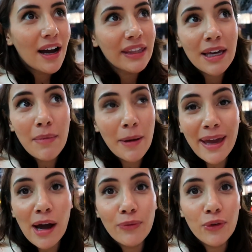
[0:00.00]
I think it might
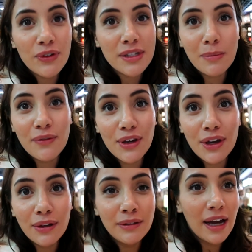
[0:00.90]
be helpful for some of
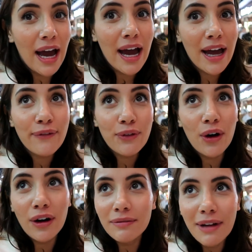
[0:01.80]
you. If
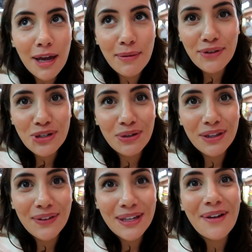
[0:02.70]
not, I hope you've
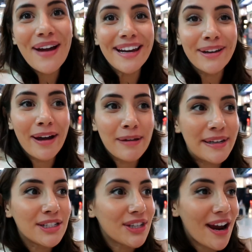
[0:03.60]
enjoyed the video anyway.
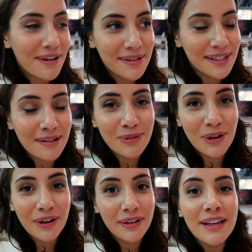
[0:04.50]
Please share it with
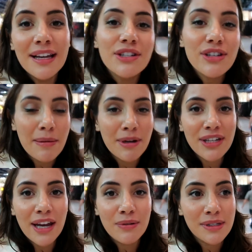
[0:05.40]
someone. Share my
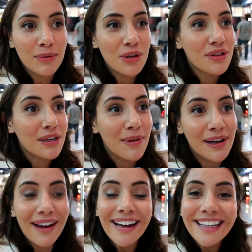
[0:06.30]
channel with someone who you think
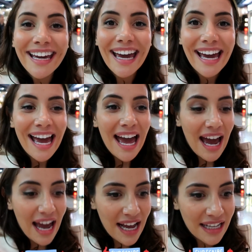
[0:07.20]
might like it.
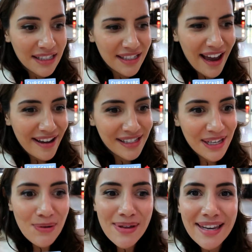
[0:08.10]
And yeah,
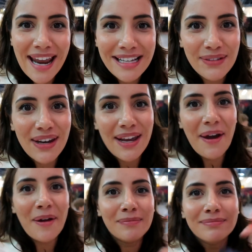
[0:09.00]
see you in the next
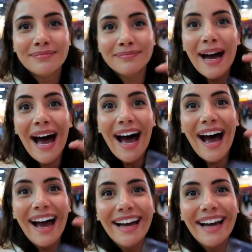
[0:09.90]
video. Bye.